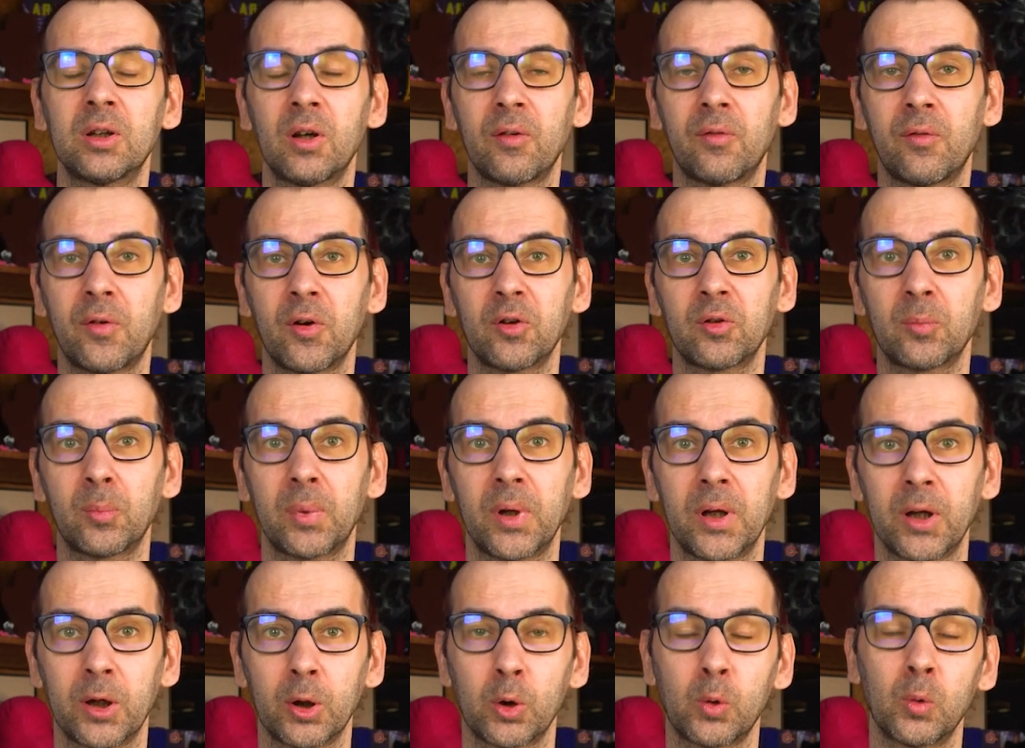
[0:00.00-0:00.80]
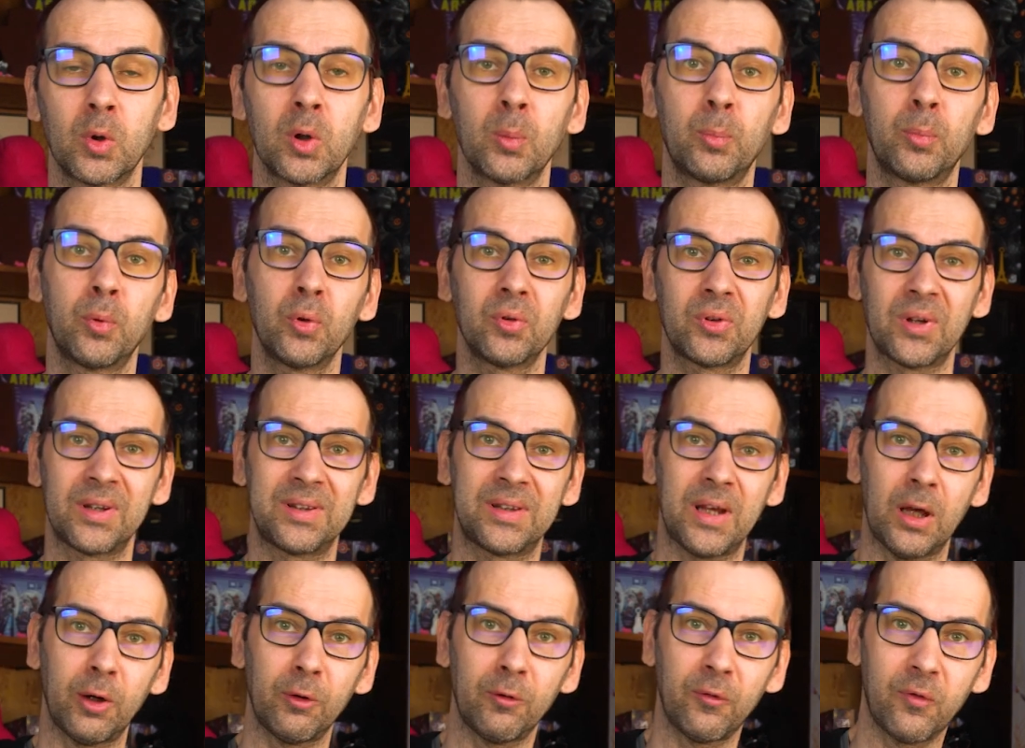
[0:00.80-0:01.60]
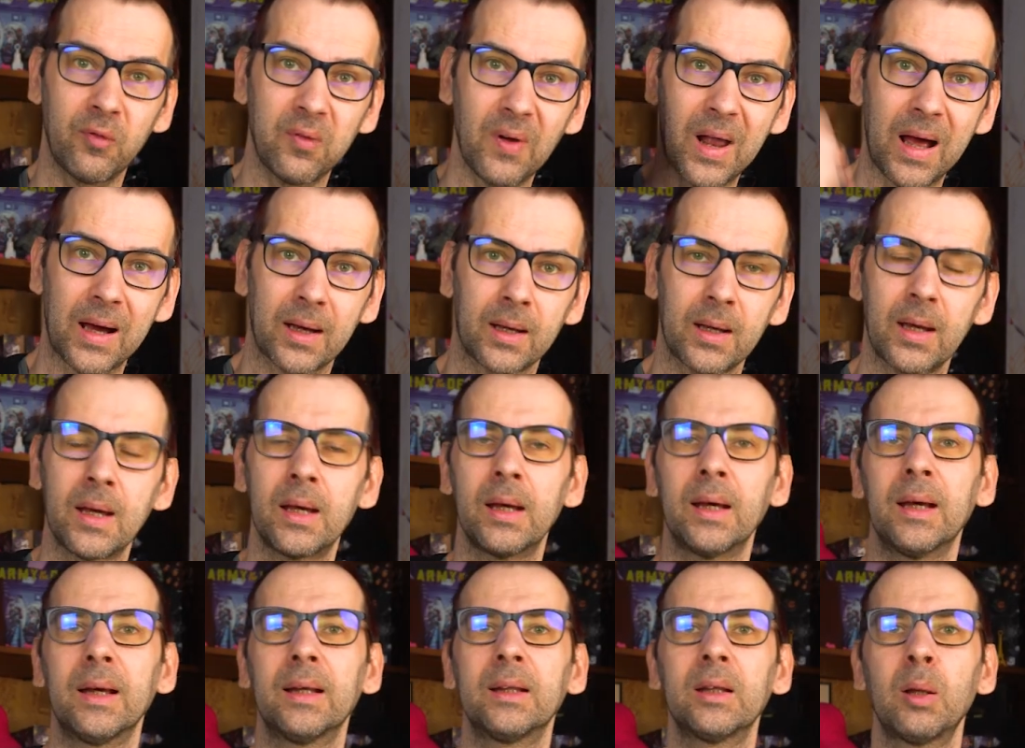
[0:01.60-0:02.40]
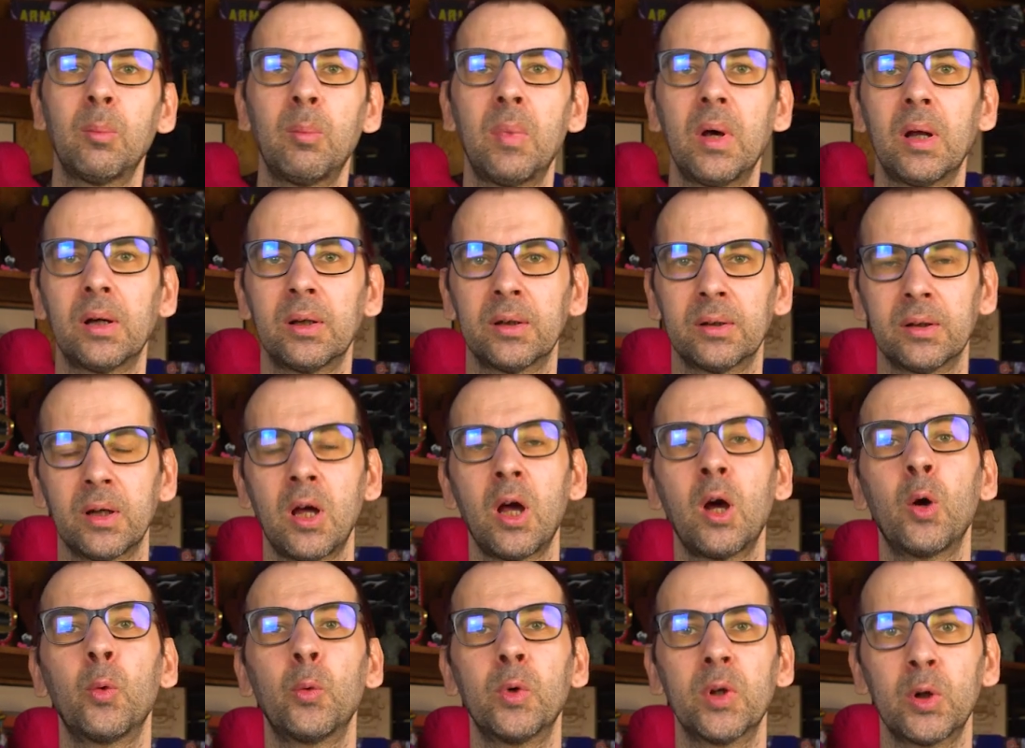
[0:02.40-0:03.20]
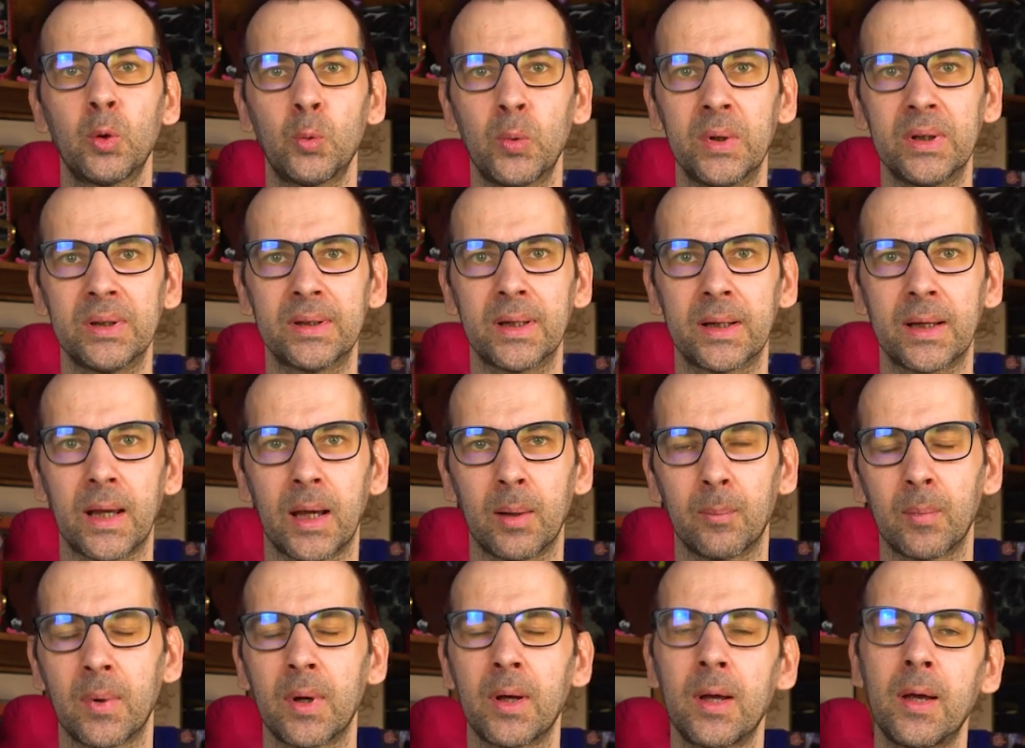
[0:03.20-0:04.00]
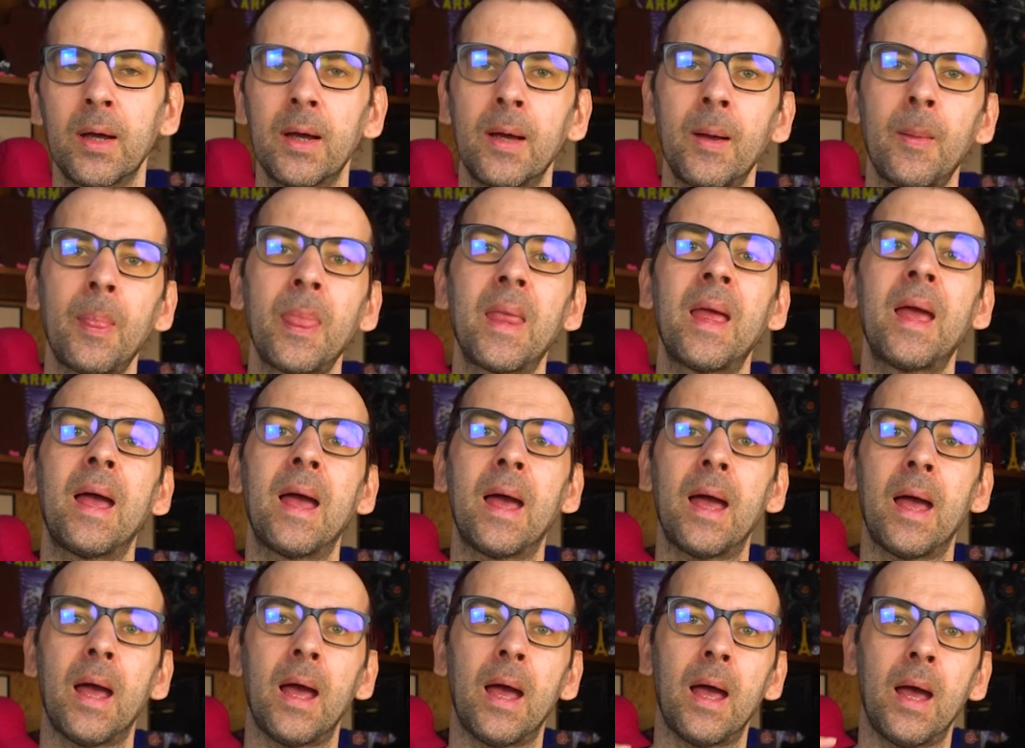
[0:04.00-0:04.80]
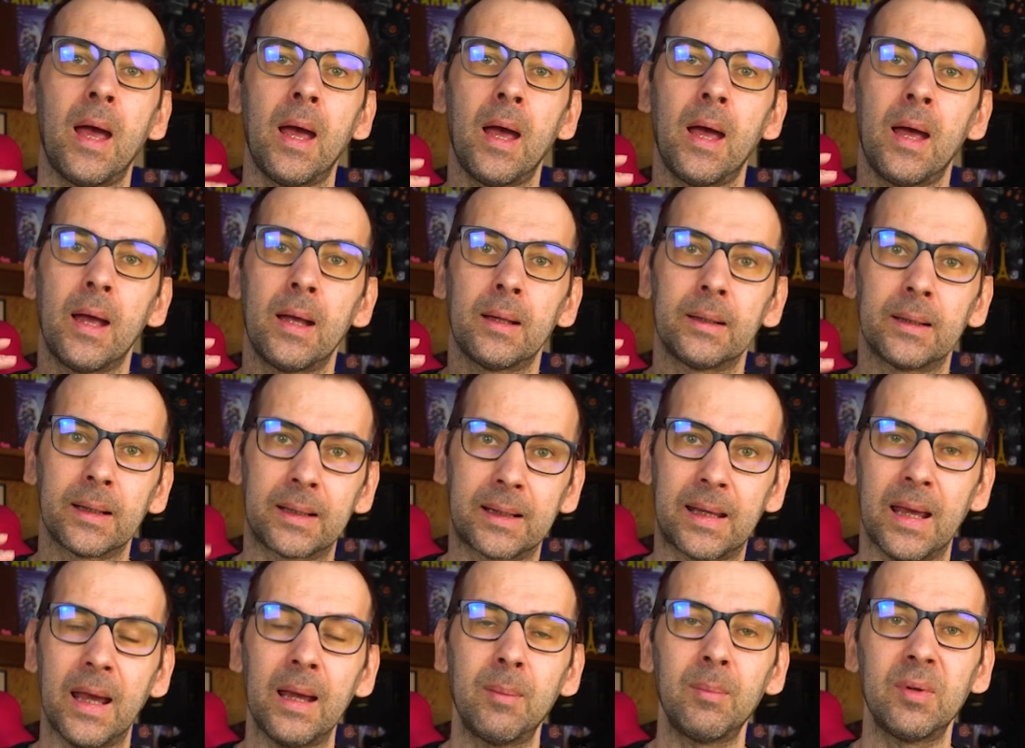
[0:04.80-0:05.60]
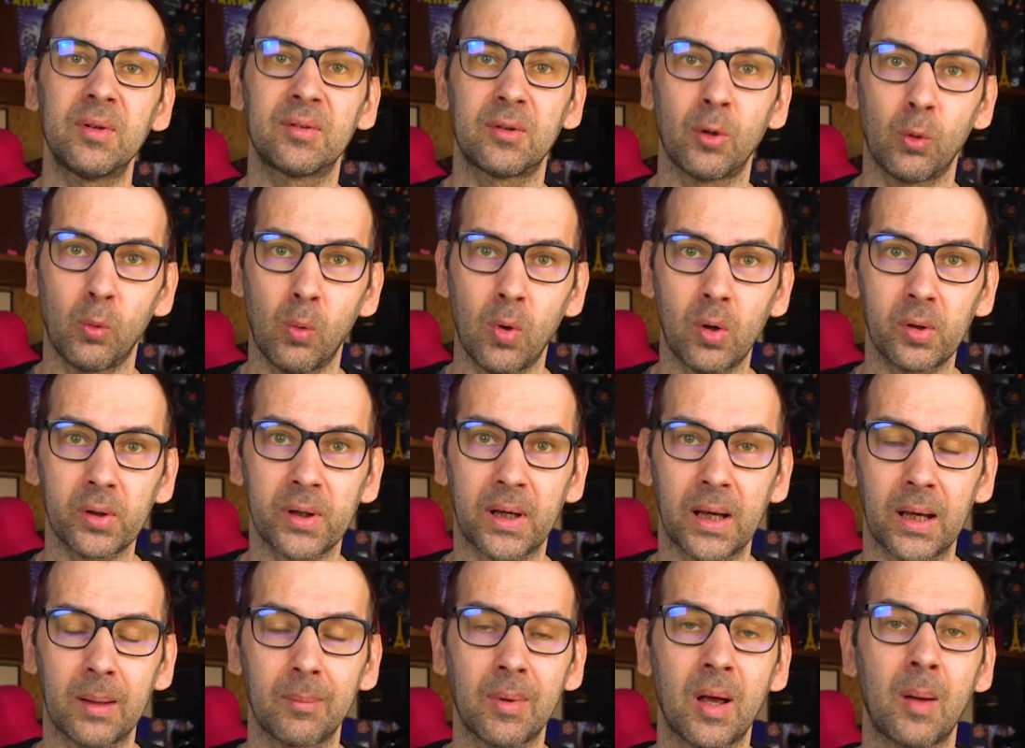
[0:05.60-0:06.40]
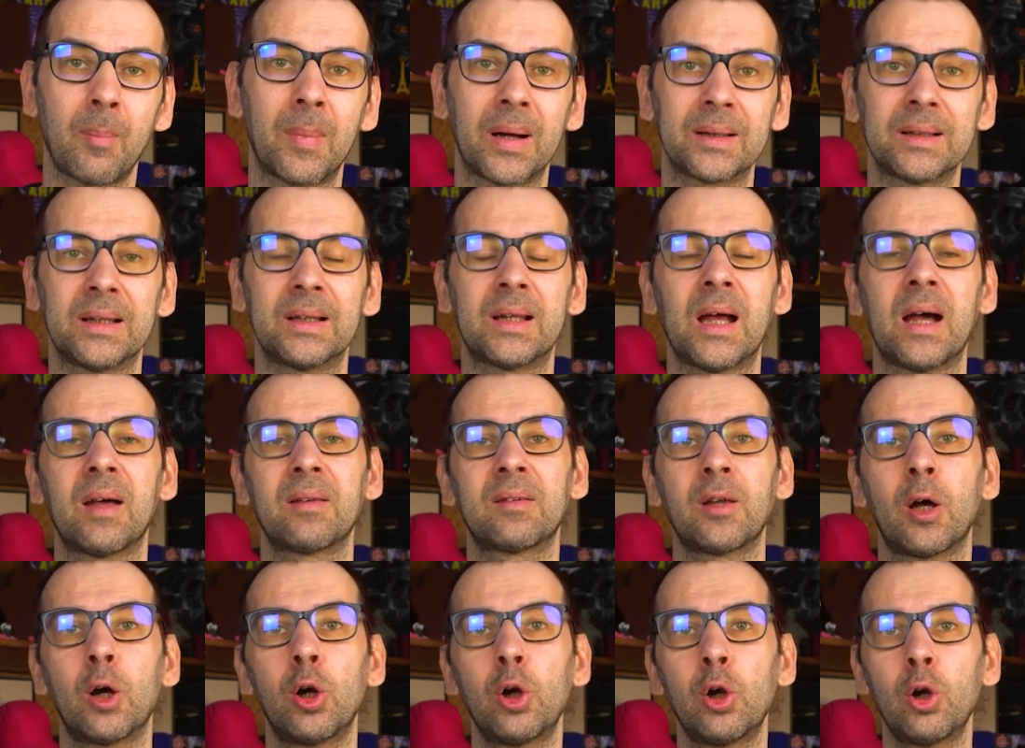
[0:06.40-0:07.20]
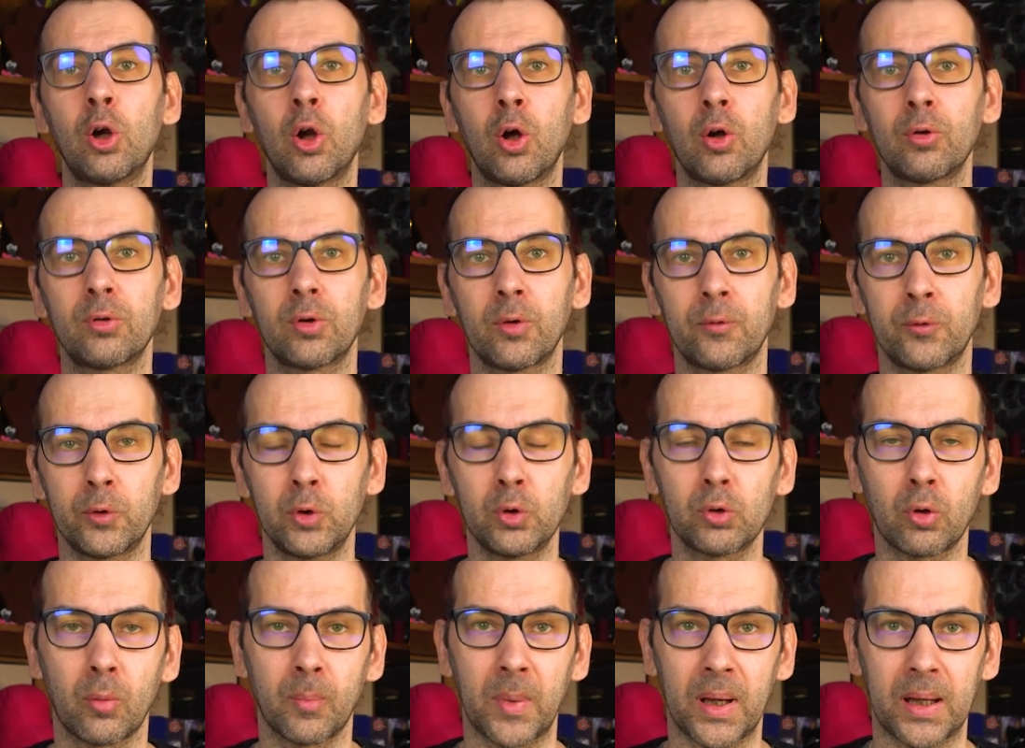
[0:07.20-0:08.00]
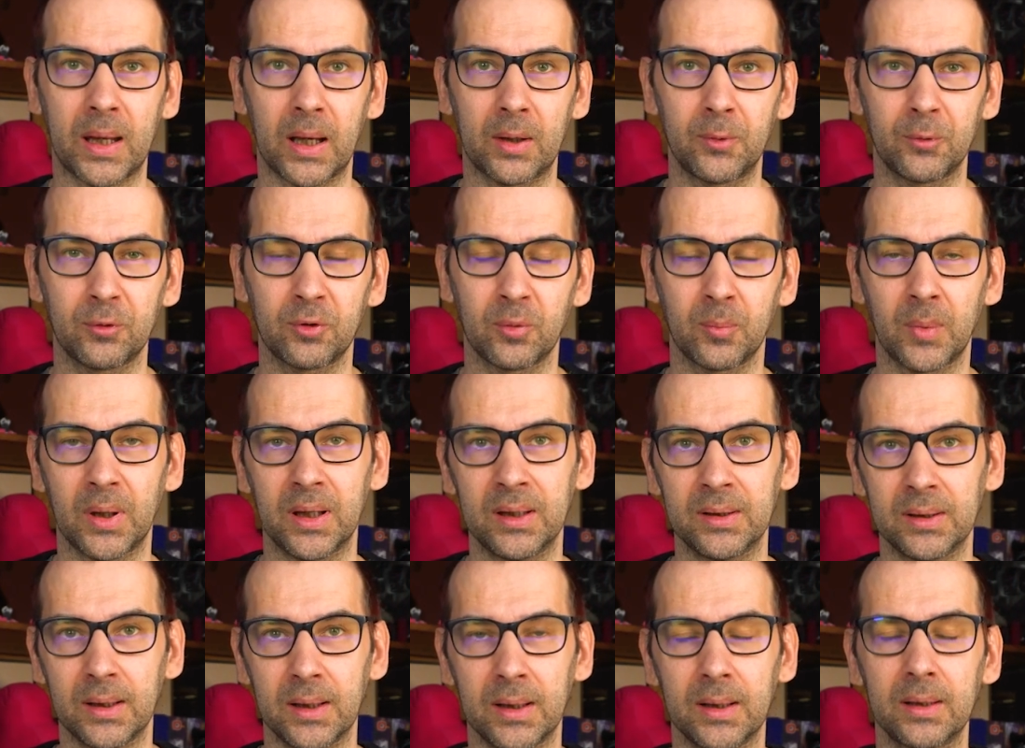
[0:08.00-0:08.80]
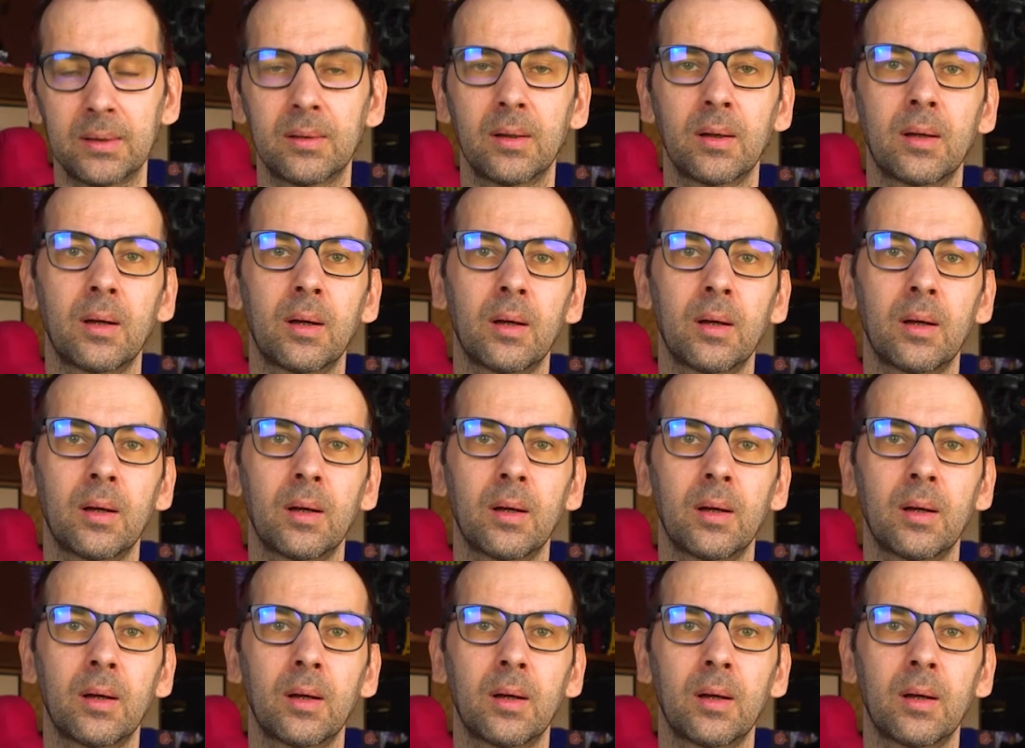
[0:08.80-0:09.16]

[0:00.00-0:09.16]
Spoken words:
The first player who will put their flag in the Berlin will win the game. The game is a war game, but it has a lot of Euro mechanism in it.